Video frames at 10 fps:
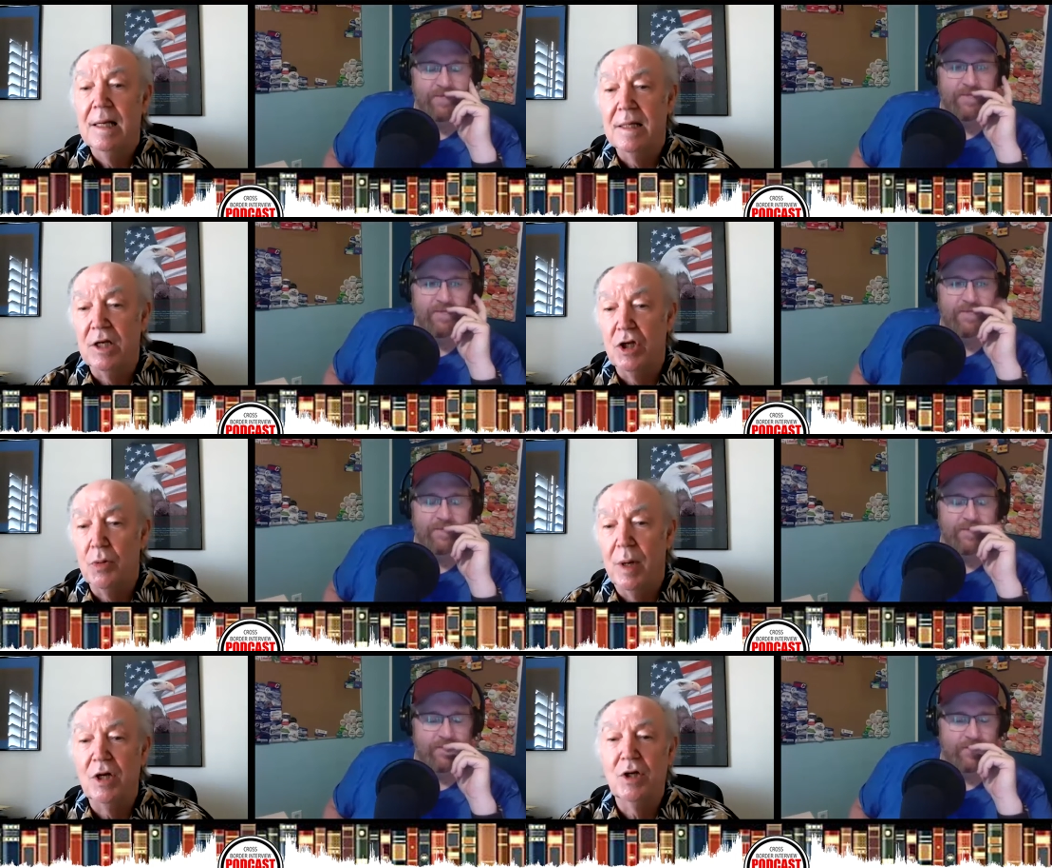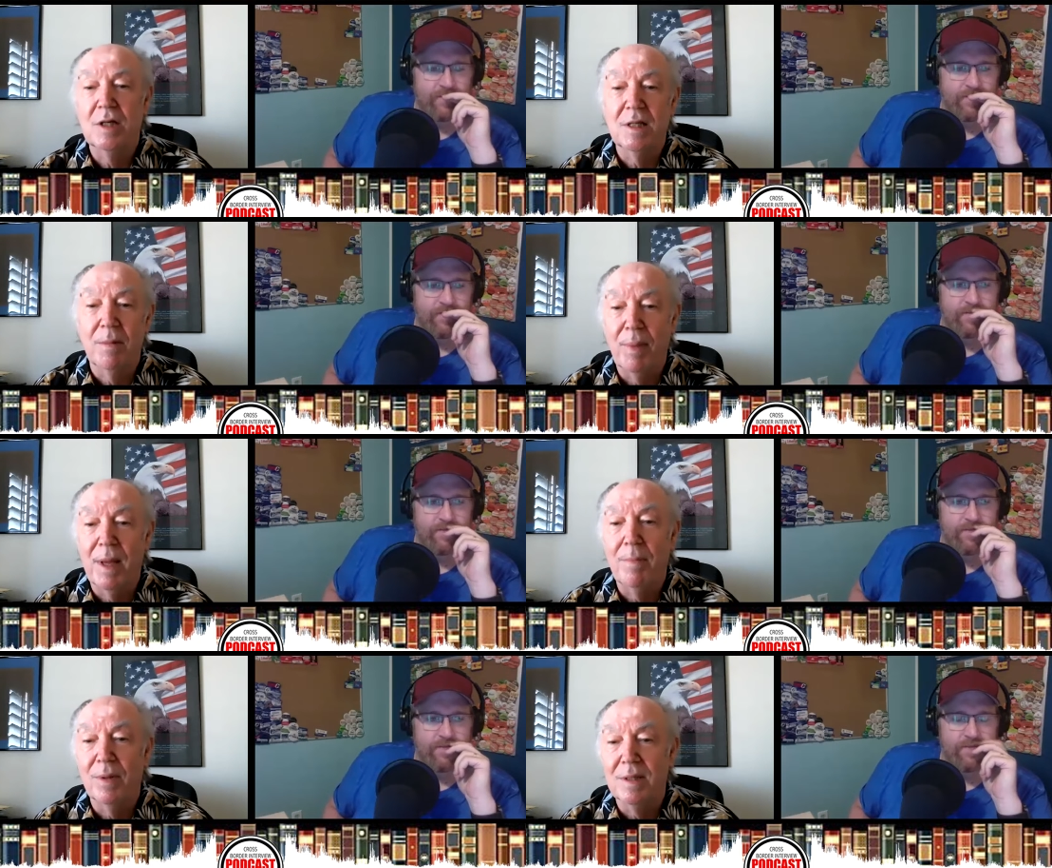Speaker 1: situations and
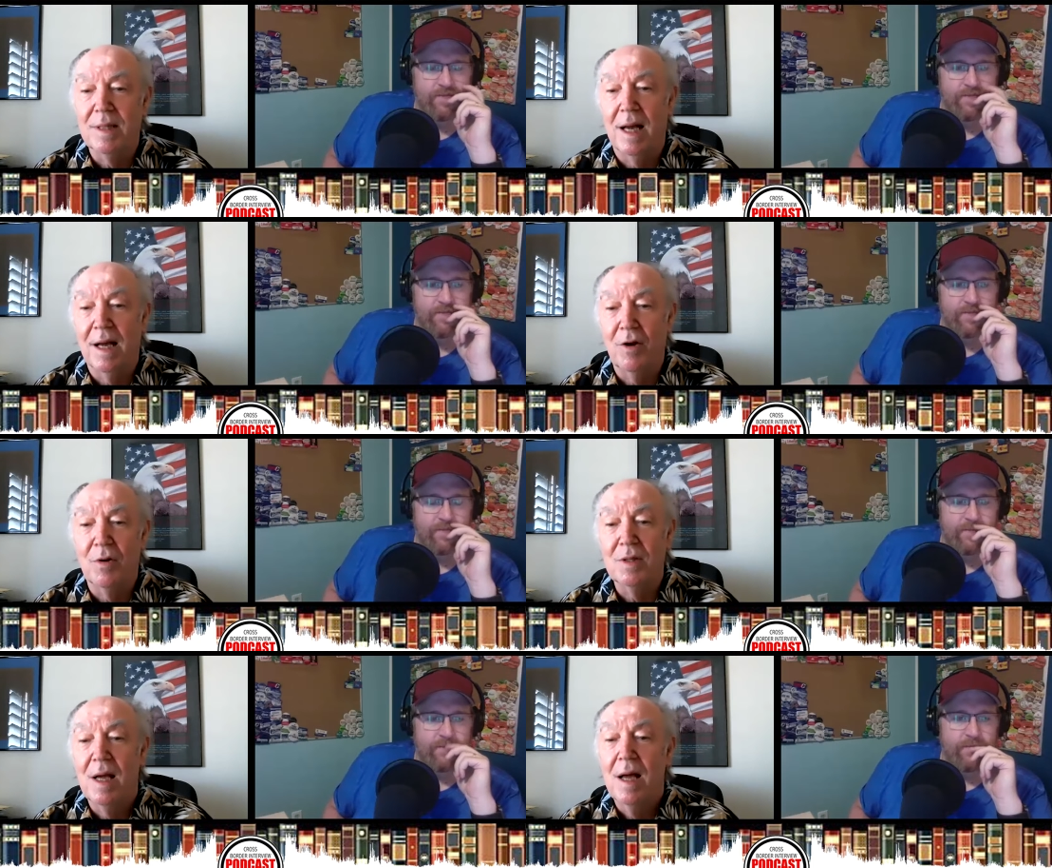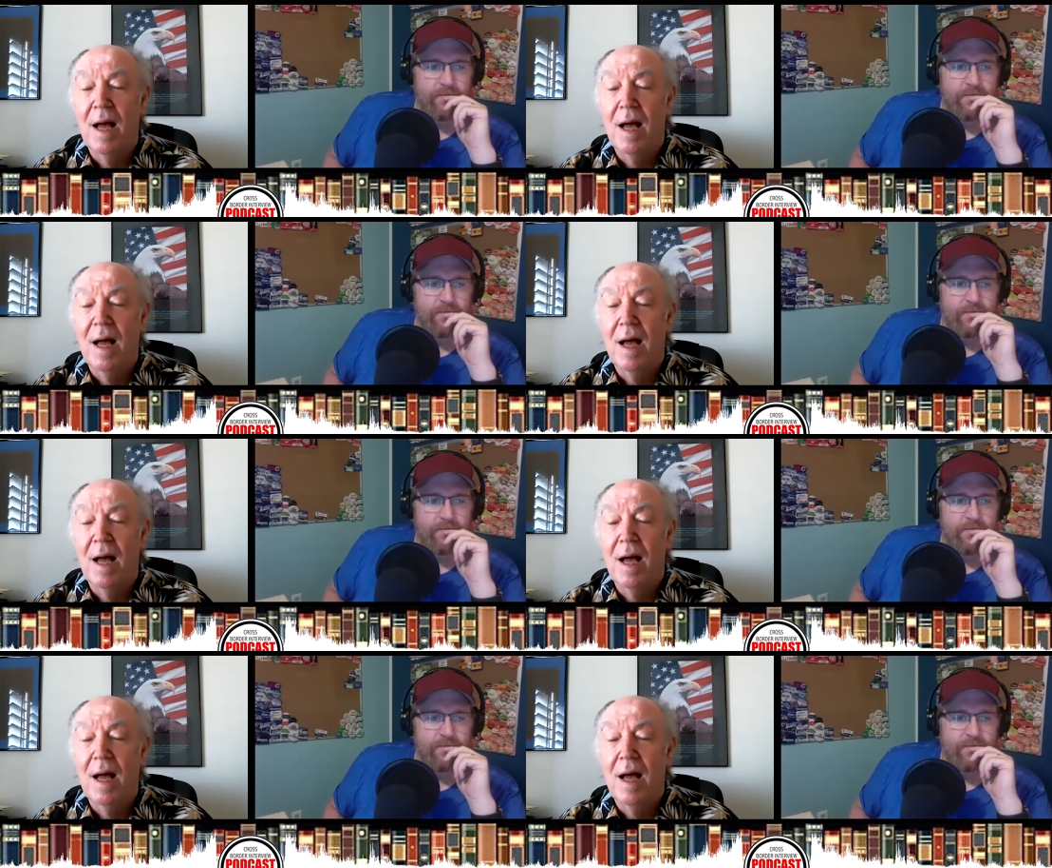people's dialogues.